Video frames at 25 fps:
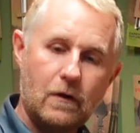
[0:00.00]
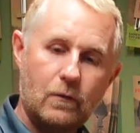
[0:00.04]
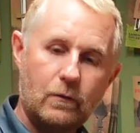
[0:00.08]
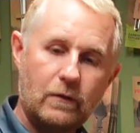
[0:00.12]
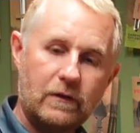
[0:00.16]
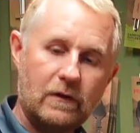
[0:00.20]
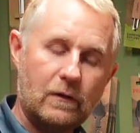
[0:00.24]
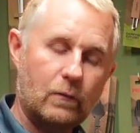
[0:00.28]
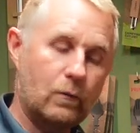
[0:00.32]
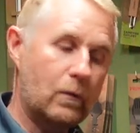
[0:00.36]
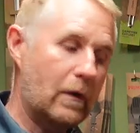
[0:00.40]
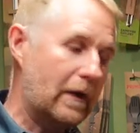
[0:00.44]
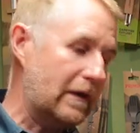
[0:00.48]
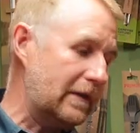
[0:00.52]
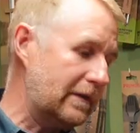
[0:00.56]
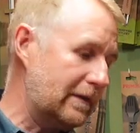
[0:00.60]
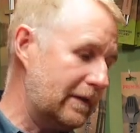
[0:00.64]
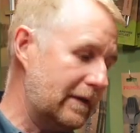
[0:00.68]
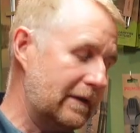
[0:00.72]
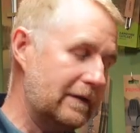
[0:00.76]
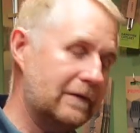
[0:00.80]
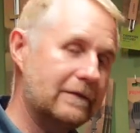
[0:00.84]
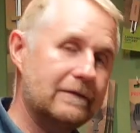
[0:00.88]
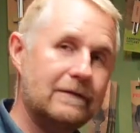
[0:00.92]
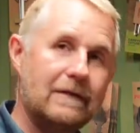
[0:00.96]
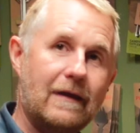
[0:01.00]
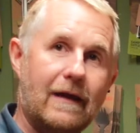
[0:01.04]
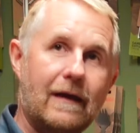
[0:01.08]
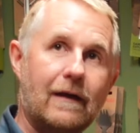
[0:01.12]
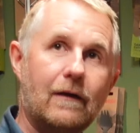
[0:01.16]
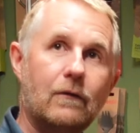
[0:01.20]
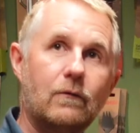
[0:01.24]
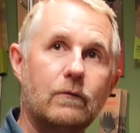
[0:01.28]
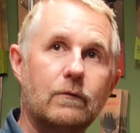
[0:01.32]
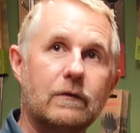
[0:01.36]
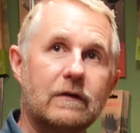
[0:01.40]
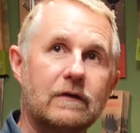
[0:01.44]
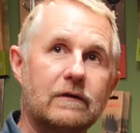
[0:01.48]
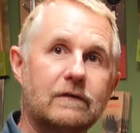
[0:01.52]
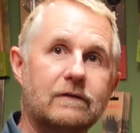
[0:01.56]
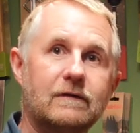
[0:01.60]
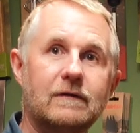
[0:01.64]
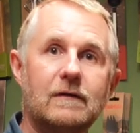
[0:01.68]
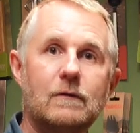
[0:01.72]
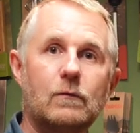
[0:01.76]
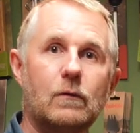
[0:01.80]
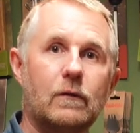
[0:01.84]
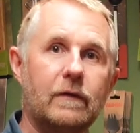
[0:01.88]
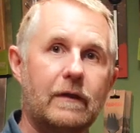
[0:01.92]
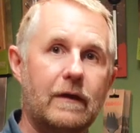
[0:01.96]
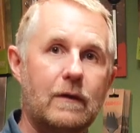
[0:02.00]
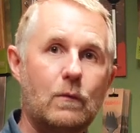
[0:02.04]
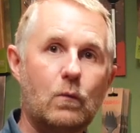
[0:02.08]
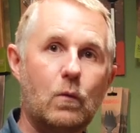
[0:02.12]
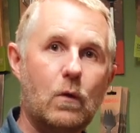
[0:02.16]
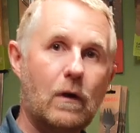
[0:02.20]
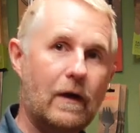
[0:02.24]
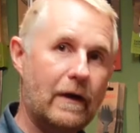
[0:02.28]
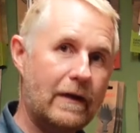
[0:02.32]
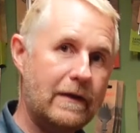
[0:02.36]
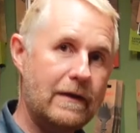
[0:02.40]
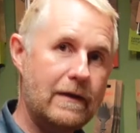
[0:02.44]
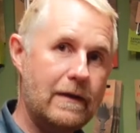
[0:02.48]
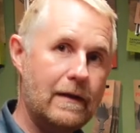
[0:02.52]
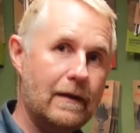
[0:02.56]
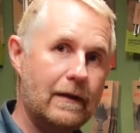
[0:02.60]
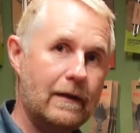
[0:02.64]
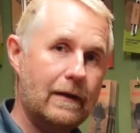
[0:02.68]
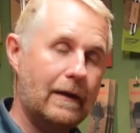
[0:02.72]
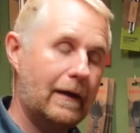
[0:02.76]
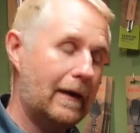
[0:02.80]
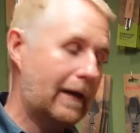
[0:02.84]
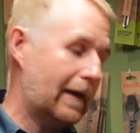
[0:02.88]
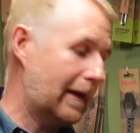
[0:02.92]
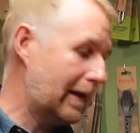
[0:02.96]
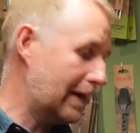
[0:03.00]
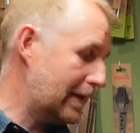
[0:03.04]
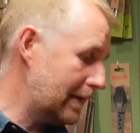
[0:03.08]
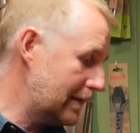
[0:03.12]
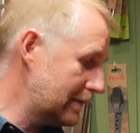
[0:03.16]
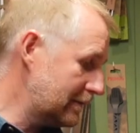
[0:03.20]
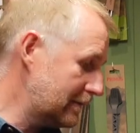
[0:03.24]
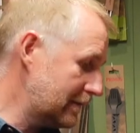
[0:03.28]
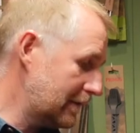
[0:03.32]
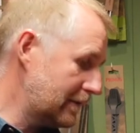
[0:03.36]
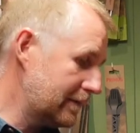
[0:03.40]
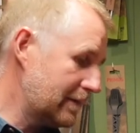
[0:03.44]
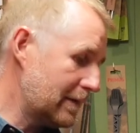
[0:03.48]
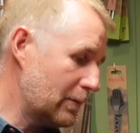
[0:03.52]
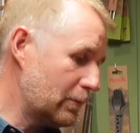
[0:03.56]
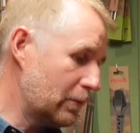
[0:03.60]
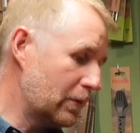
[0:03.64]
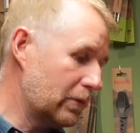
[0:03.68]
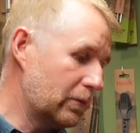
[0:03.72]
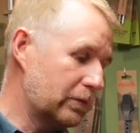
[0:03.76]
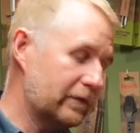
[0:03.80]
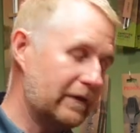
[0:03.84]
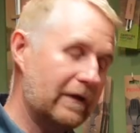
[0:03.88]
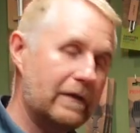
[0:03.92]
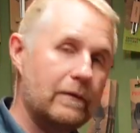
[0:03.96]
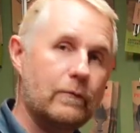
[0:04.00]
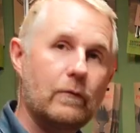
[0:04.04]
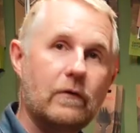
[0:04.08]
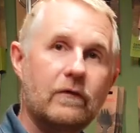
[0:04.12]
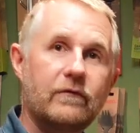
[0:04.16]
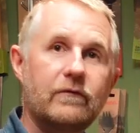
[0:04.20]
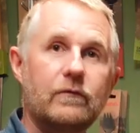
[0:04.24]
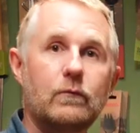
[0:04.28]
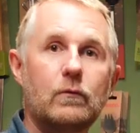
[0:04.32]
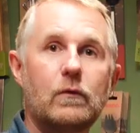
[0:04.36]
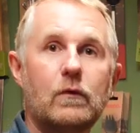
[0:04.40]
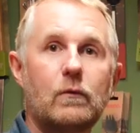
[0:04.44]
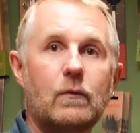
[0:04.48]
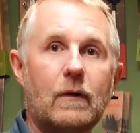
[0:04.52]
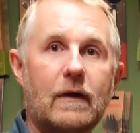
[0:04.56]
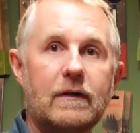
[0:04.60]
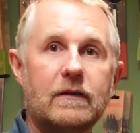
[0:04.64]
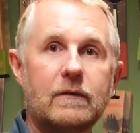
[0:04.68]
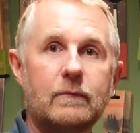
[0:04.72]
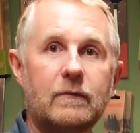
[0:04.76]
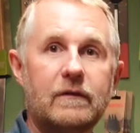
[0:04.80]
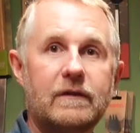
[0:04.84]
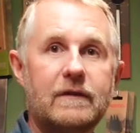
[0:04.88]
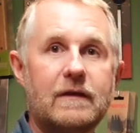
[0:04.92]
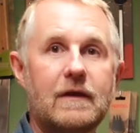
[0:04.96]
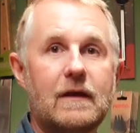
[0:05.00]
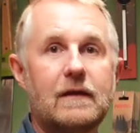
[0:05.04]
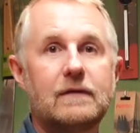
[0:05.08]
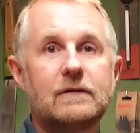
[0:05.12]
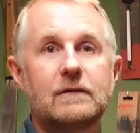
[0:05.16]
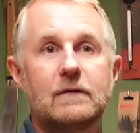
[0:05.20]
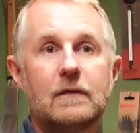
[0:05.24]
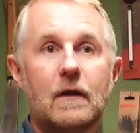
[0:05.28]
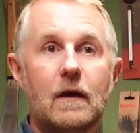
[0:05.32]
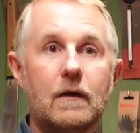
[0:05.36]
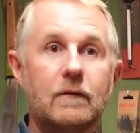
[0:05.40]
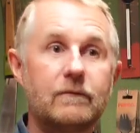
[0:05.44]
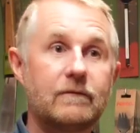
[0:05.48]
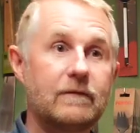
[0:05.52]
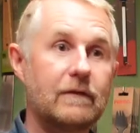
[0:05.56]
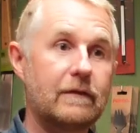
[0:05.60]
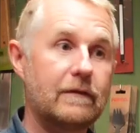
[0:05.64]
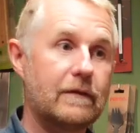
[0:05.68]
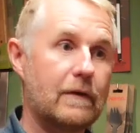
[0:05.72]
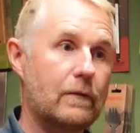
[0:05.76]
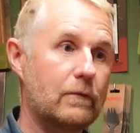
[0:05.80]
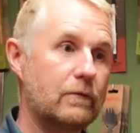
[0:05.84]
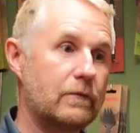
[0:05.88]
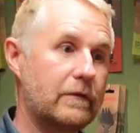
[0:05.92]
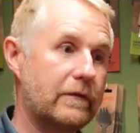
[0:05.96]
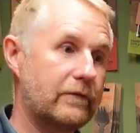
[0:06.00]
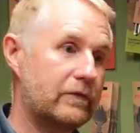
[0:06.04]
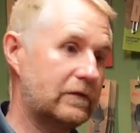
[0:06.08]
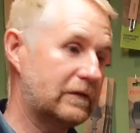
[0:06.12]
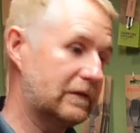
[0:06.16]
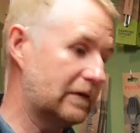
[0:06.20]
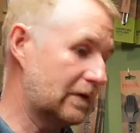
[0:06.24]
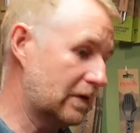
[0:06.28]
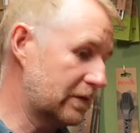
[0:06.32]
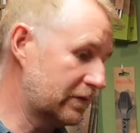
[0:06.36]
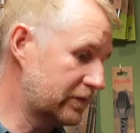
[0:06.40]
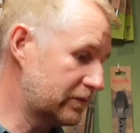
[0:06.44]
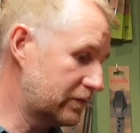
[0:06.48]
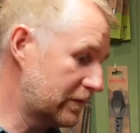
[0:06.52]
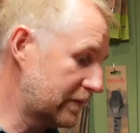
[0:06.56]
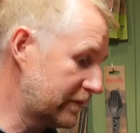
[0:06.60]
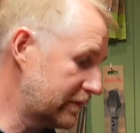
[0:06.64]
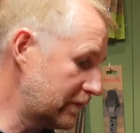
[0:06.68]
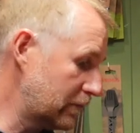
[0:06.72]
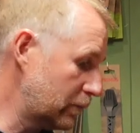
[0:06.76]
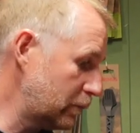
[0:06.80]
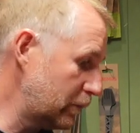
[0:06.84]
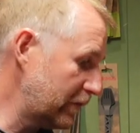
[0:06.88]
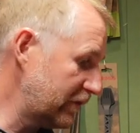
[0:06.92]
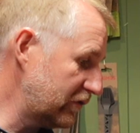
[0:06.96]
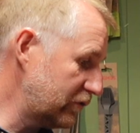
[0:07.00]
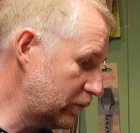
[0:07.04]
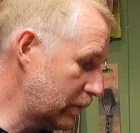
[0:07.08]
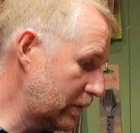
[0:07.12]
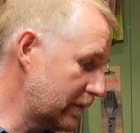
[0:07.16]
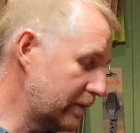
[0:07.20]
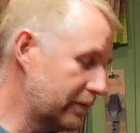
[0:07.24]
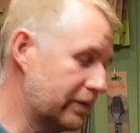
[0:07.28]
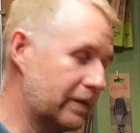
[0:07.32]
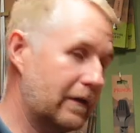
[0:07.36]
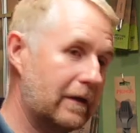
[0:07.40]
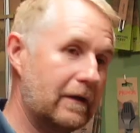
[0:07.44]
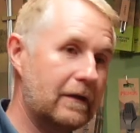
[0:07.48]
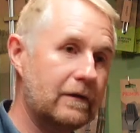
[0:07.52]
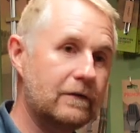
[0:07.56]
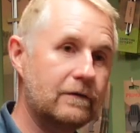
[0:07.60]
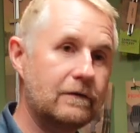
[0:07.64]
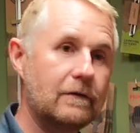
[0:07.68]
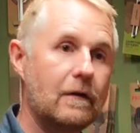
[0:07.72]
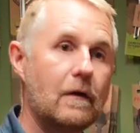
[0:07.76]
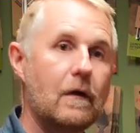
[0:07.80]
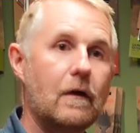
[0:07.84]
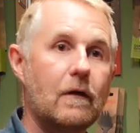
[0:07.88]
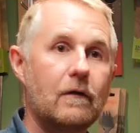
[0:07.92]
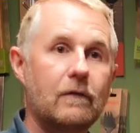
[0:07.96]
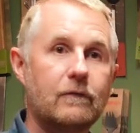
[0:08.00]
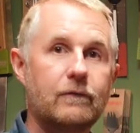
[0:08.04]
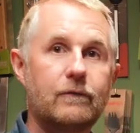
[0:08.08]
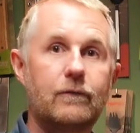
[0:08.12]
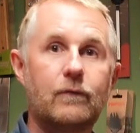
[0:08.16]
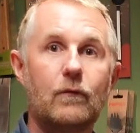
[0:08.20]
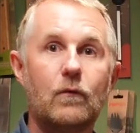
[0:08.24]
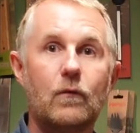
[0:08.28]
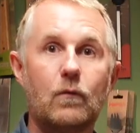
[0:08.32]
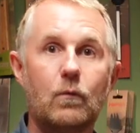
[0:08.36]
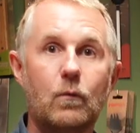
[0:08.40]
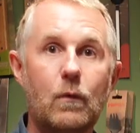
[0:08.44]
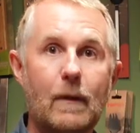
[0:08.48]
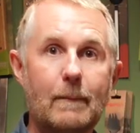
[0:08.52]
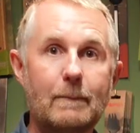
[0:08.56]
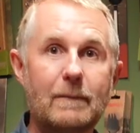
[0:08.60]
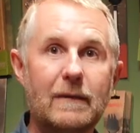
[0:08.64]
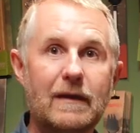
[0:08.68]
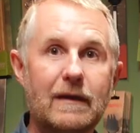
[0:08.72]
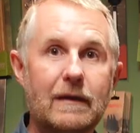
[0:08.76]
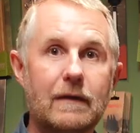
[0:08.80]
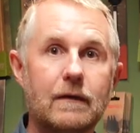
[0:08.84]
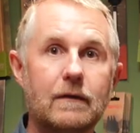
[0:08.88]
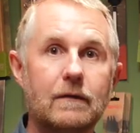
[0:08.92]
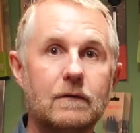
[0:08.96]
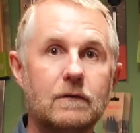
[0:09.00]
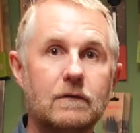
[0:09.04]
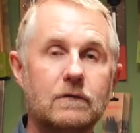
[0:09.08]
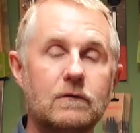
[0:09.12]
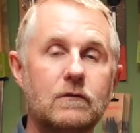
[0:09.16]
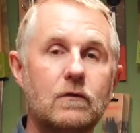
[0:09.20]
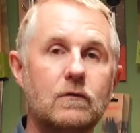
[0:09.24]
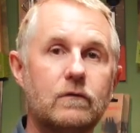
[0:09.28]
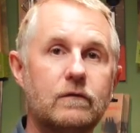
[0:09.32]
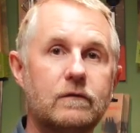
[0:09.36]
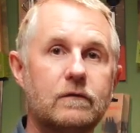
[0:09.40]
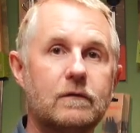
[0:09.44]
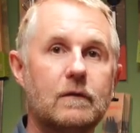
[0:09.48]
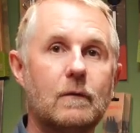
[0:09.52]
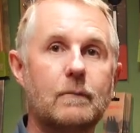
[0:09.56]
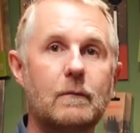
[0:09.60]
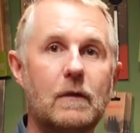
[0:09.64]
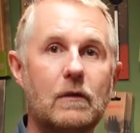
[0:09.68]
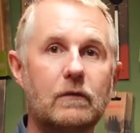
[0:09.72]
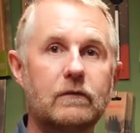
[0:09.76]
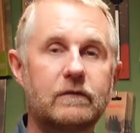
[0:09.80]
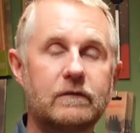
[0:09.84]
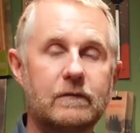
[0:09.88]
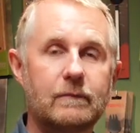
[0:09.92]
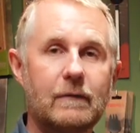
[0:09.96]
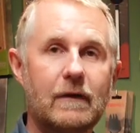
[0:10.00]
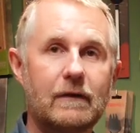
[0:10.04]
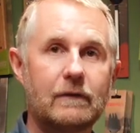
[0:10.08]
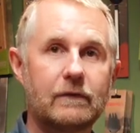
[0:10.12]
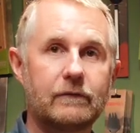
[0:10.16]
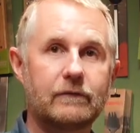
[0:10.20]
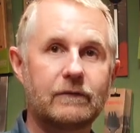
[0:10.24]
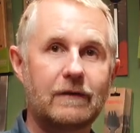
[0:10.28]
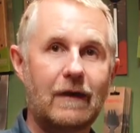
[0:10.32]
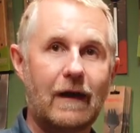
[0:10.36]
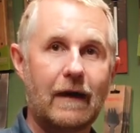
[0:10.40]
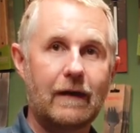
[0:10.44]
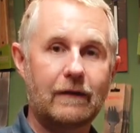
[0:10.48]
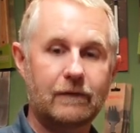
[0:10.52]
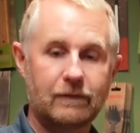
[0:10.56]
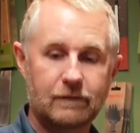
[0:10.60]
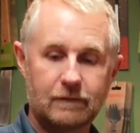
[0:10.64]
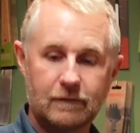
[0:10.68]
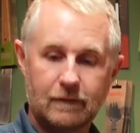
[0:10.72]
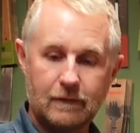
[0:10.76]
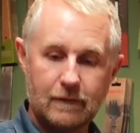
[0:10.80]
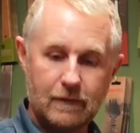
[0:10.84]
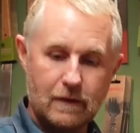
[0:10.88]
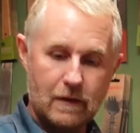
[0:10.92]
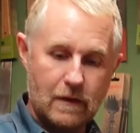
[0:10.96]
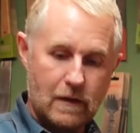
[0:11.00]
We're going to weigh these now. We're going to see what they weigh, and then we'll take them off and we'll weigh them at the end, and hopefully that will give us the answer as to which one of these for 1 minute used the most amount of gas.